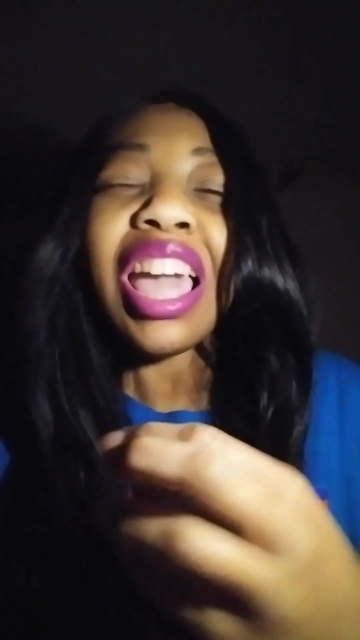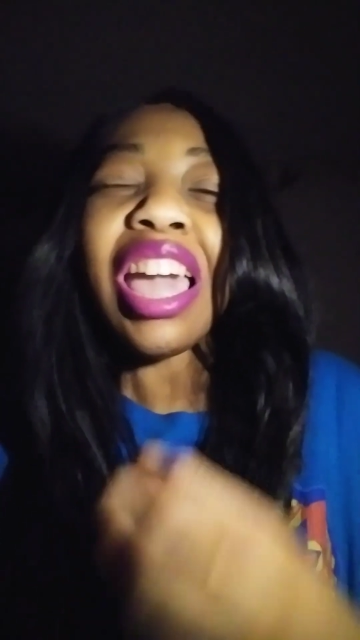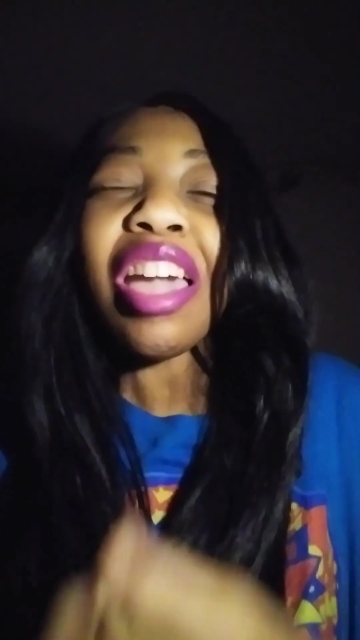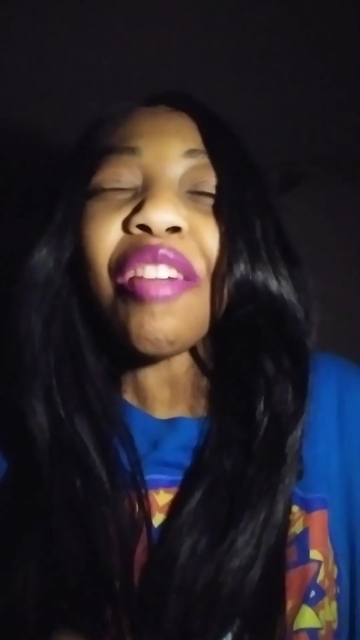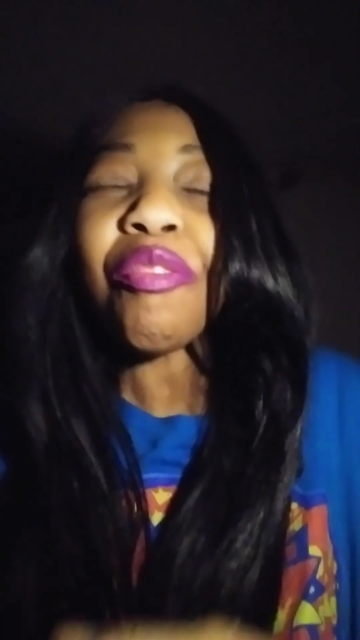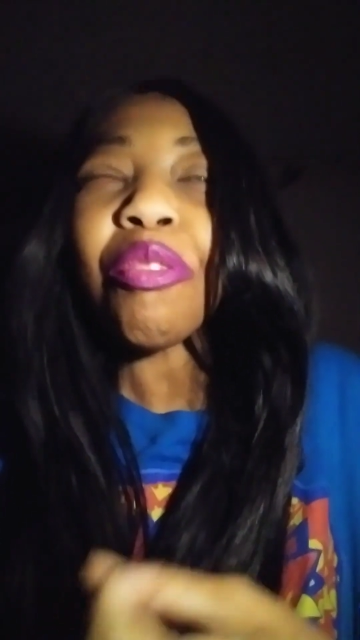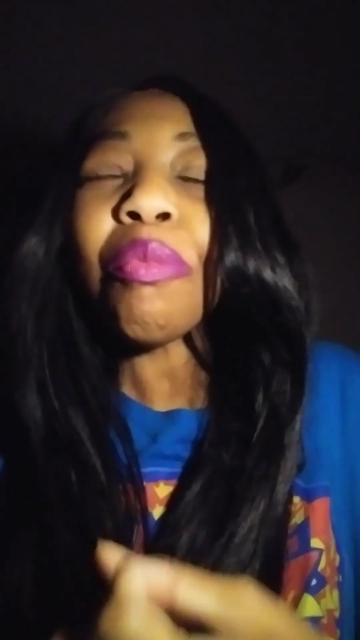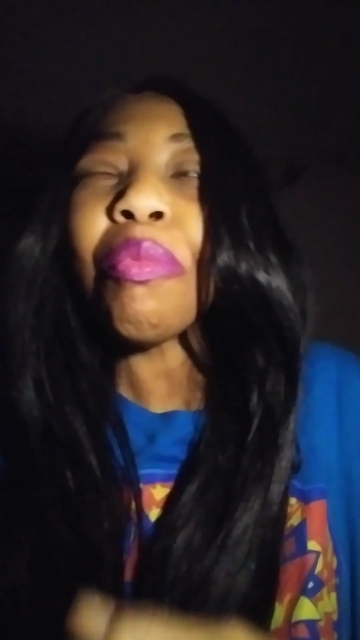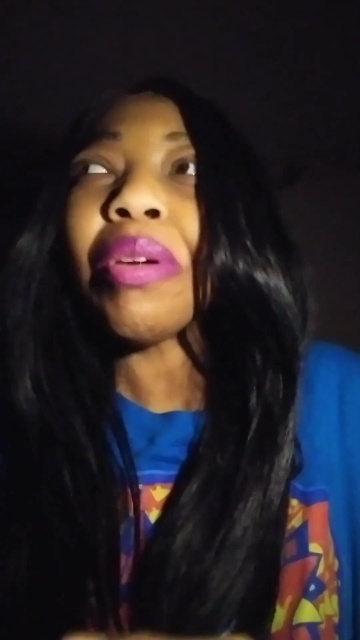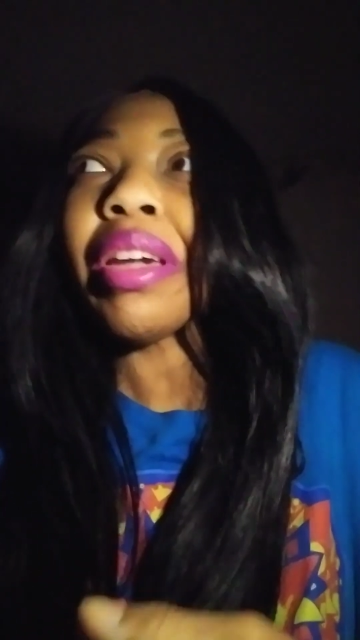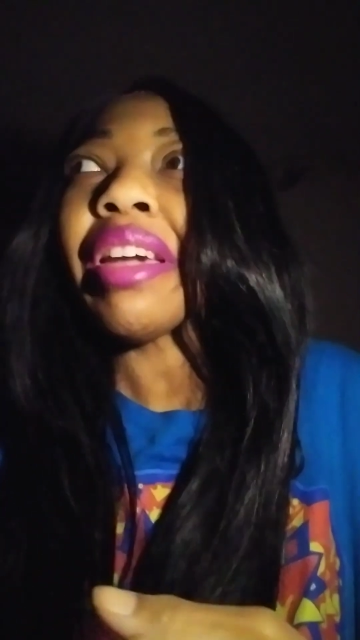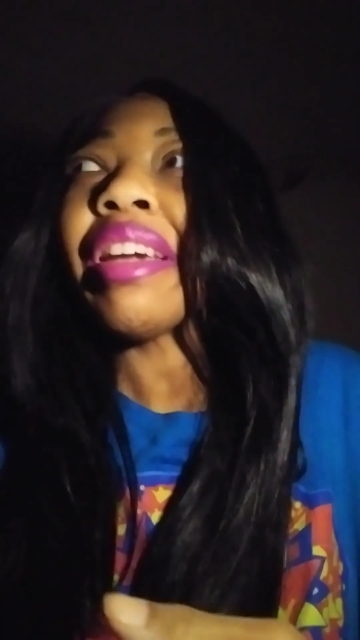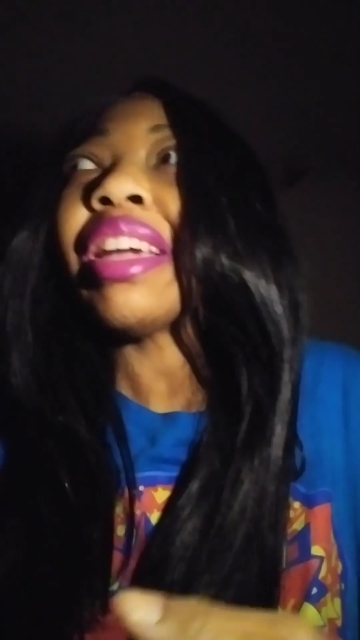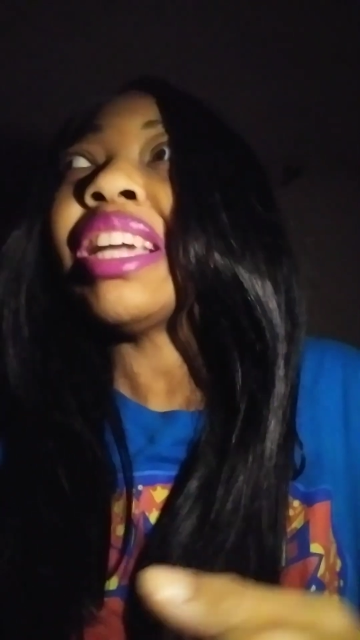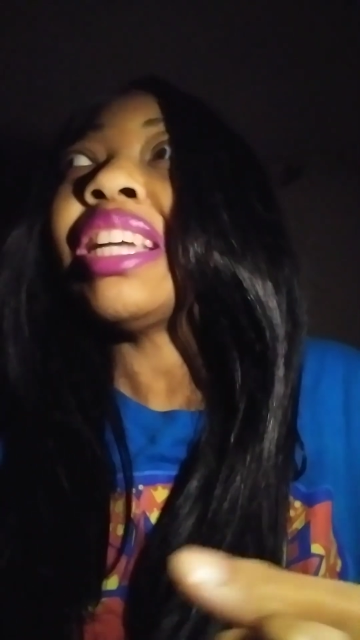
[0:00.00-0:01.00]

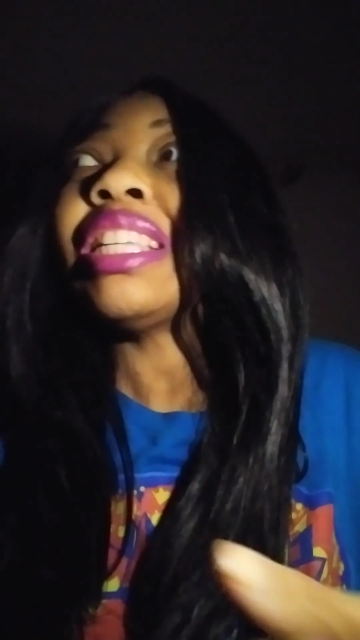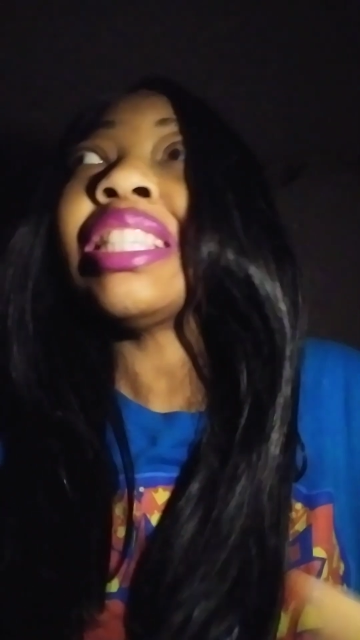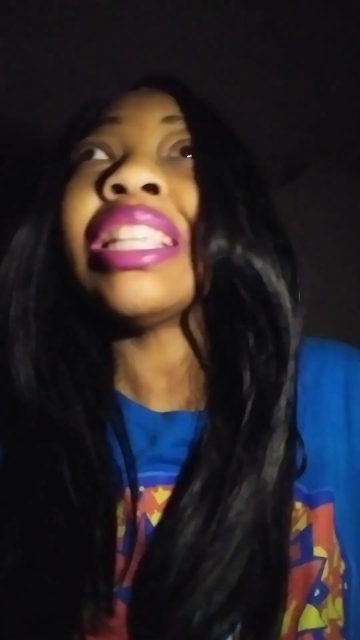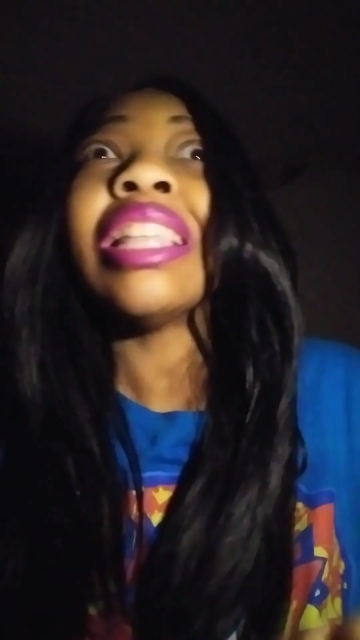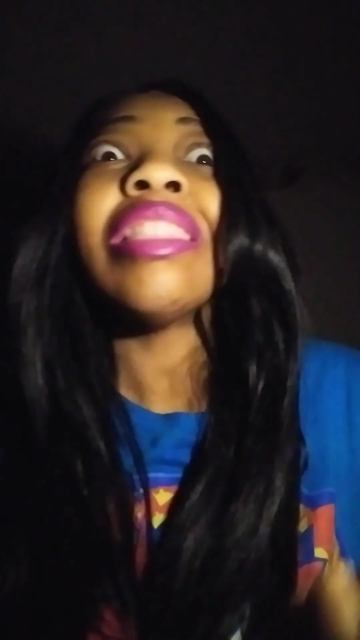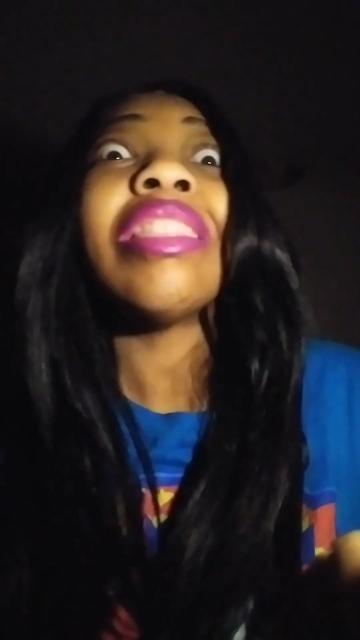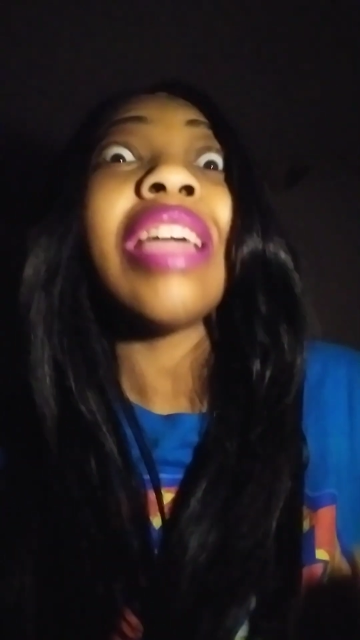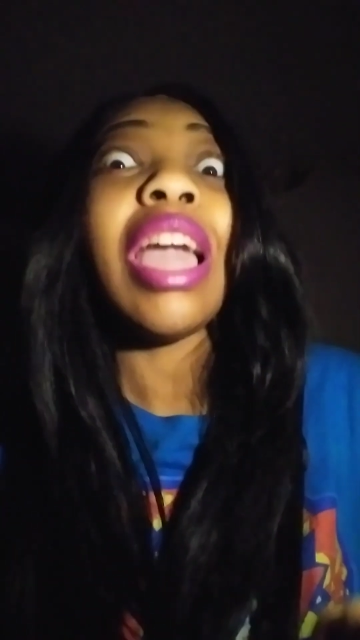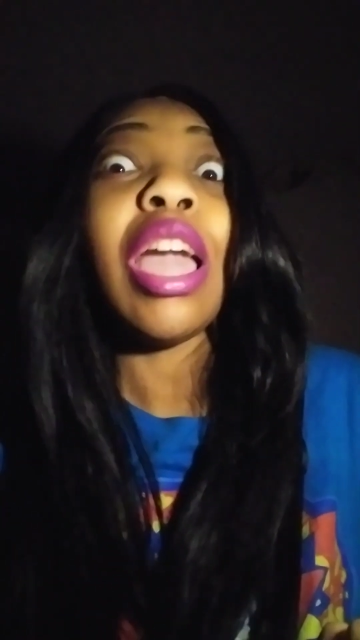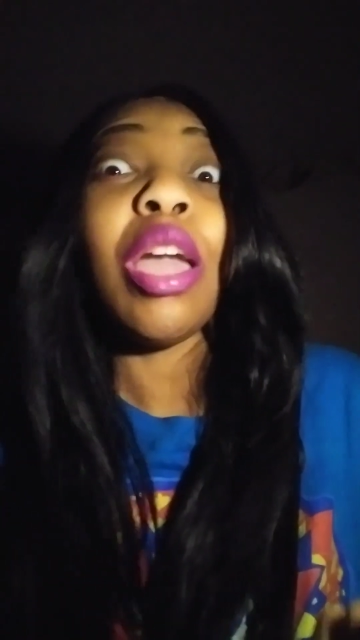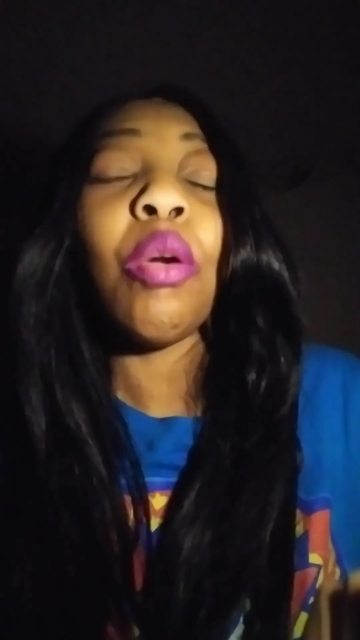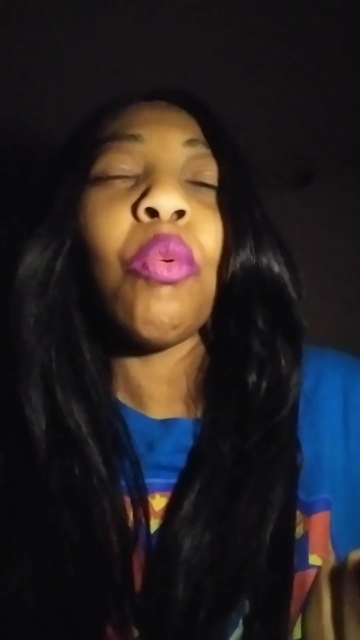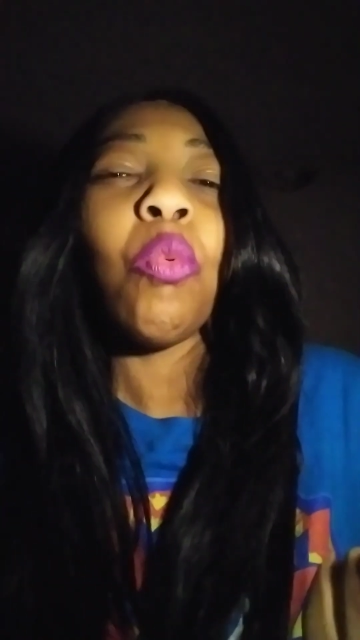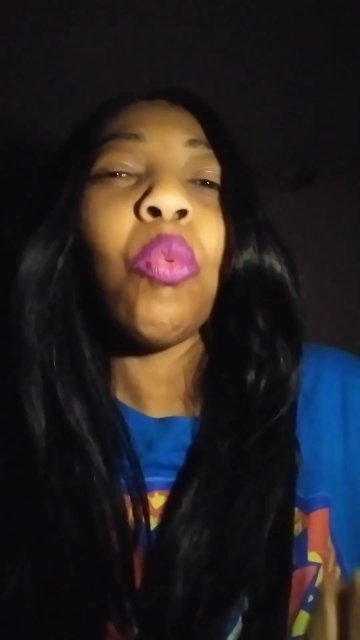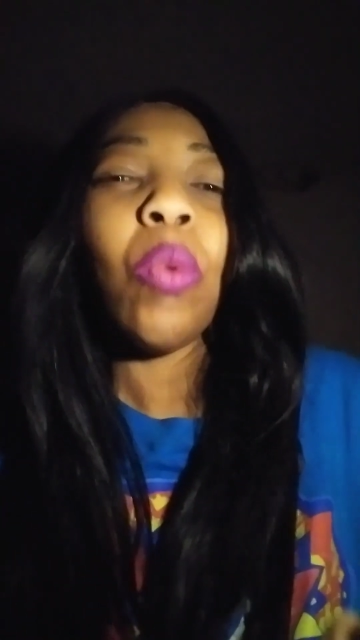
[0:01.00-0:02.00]
everywhere isn't
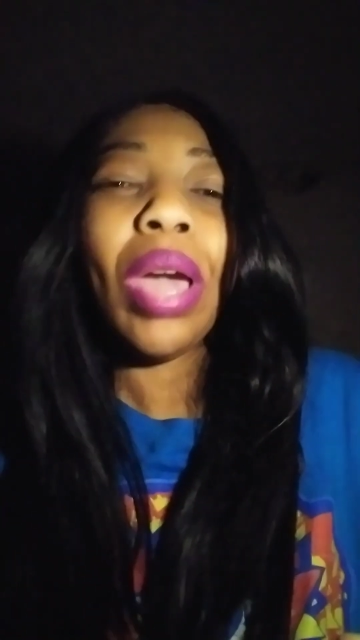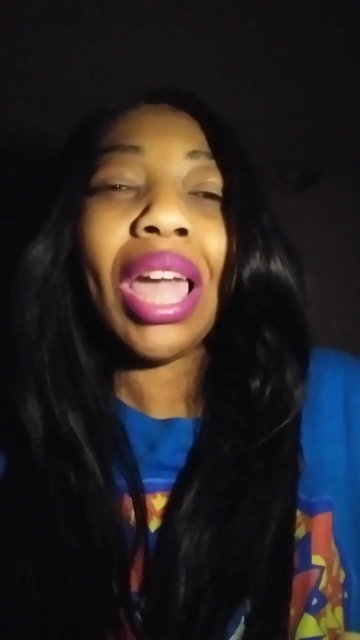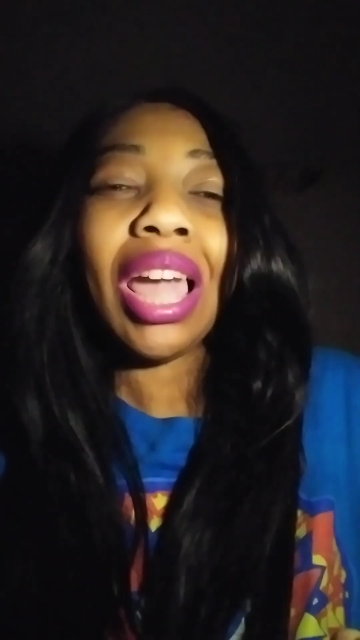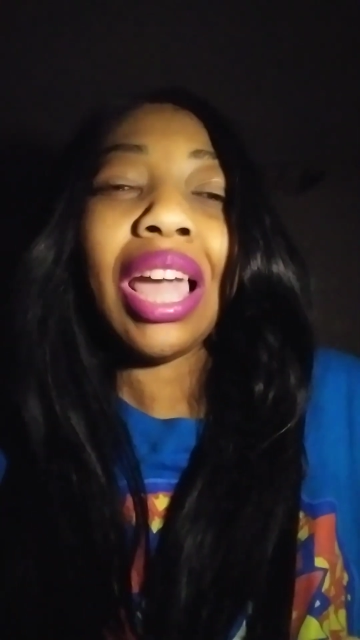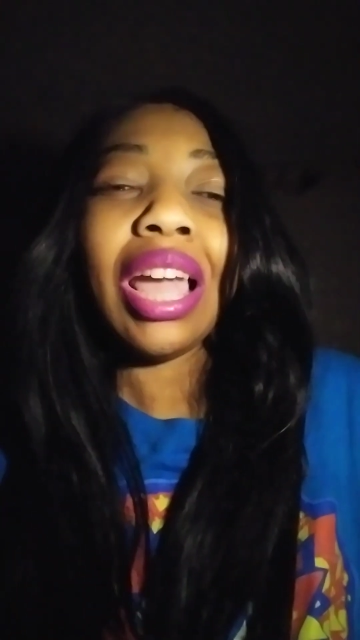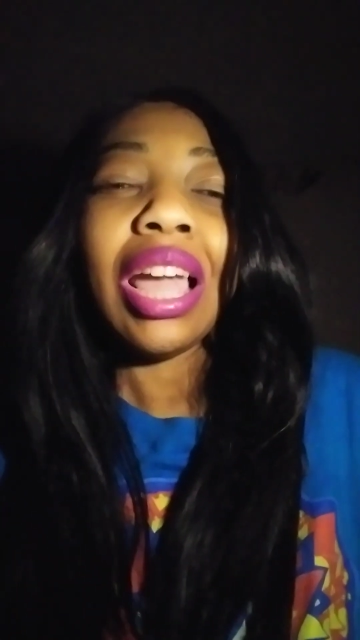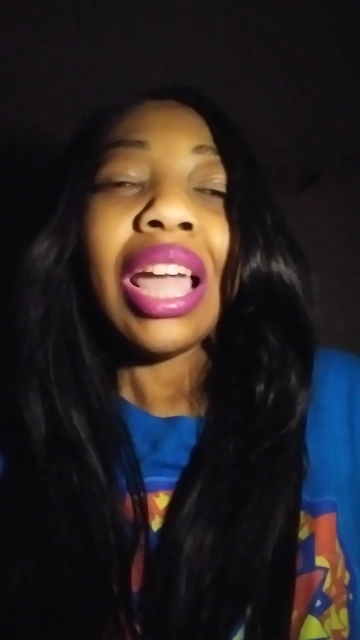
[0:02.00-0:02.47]
that way.